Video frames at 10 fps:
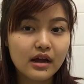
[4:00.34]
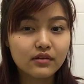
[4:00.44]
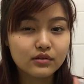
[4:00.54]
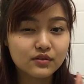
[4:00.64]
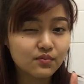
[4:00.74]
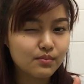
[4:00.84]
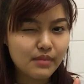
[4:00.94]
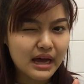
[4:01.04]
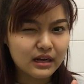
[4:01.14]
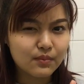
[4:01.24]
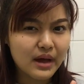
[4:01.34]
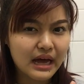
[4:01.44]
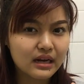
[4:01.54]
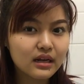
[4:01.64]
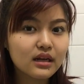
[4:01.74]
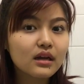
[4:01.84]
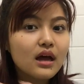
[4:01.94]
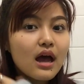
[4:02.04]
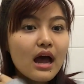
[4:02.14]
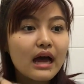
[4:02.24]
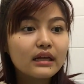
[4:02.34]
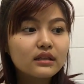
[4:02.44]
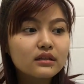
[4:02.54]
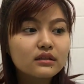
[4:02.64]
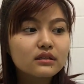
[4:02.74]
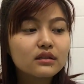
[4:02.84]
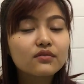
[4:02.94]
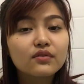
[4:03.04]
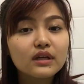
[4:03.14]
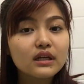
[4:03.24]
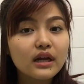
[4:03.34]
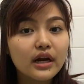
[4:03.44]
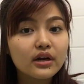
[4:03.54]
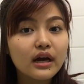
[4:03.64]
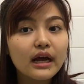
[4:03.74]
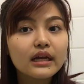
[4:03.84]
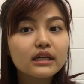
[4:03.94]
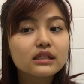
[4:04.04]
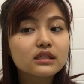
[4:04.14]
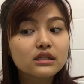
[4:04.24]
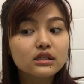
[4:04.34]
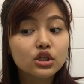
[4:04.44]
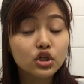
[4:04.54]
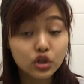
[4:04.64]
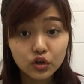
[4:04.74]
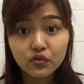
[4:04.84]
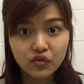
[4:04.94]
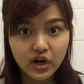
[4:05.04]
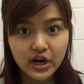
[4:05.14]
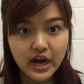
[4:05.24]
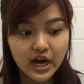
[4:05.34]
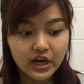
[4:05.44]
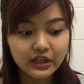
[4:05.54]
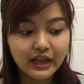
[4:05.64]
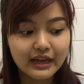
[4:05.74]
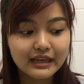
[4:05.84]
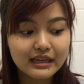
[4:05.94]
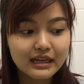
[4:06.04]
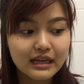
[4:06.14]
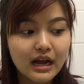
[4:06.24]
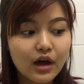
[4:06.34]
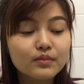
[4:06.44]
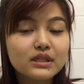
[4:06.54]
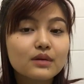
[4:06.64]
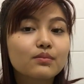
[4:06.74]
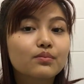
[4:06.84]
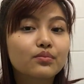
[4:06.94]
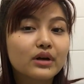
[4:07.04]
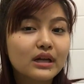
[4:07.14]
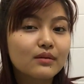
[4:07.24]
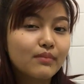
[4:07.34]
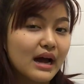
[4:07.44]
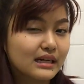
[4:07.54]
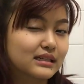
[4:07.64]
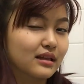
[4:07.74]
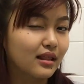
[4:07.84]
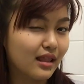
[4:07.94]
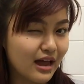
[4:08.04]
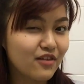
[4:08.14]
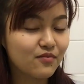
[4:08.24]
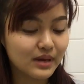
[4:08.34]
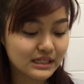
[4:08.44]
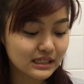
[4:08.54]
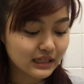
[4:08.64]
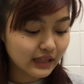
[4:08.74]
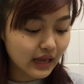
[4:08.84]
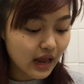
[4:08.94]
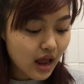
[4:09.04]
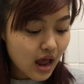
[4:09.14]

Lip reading: I use MANIC PANIC, and the vegan hair dye, it's good for your hair. Like, it helps it bring it back to life basically.